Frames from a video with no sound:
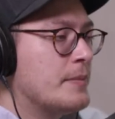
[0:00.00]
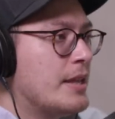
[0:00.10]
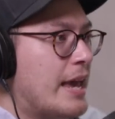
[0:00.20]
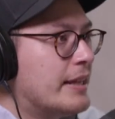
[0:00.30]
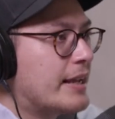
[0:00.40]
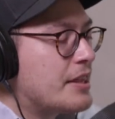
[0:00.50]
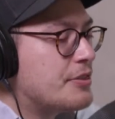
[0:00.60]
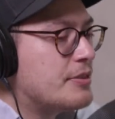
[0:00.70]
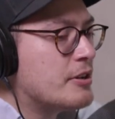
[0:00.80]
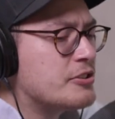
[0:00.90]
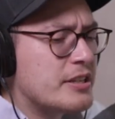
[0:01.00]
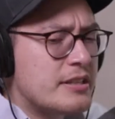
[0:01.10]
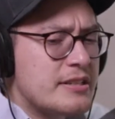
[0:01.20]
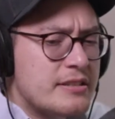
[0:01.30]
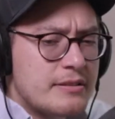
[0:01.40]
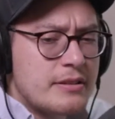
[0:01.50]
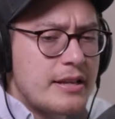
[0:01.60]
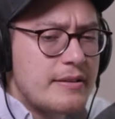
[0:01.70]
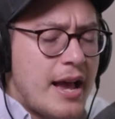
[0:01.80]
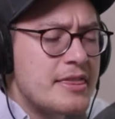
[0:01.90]
And like there's like this,
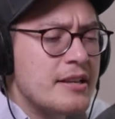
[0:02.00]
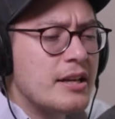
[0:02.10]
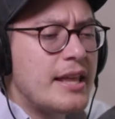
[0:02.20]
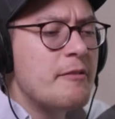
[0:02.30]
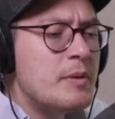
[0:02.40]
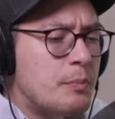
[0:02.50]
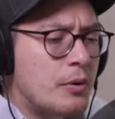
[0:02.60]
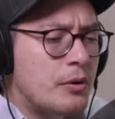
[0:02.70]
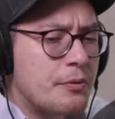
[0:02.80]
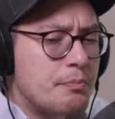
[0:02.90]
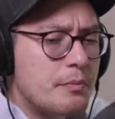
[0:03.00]
I think a lot of people